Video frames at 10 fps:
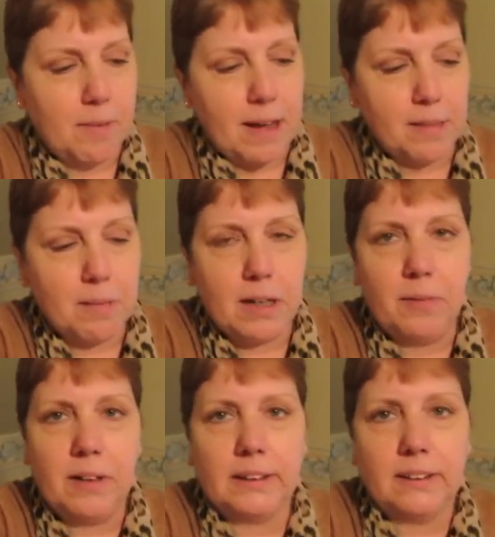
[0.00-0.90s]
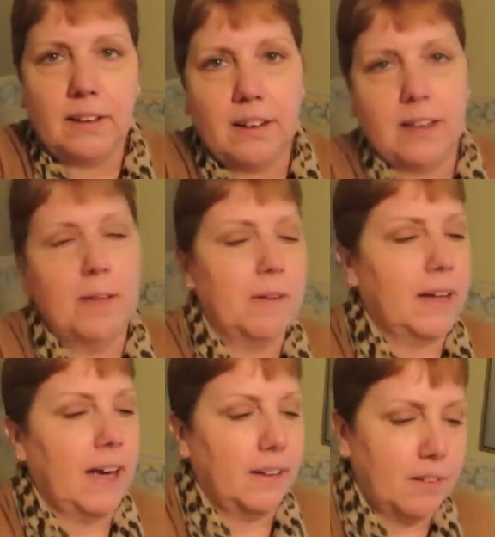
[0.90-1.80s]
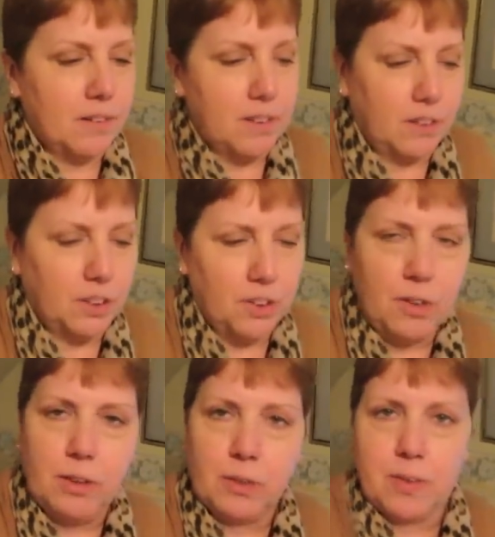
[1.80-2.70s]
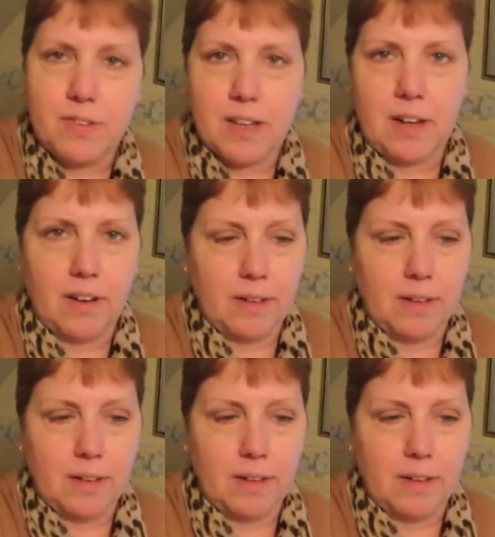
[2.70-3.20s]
Bath and Body Works and got a couple of candles I'll show you which ones I got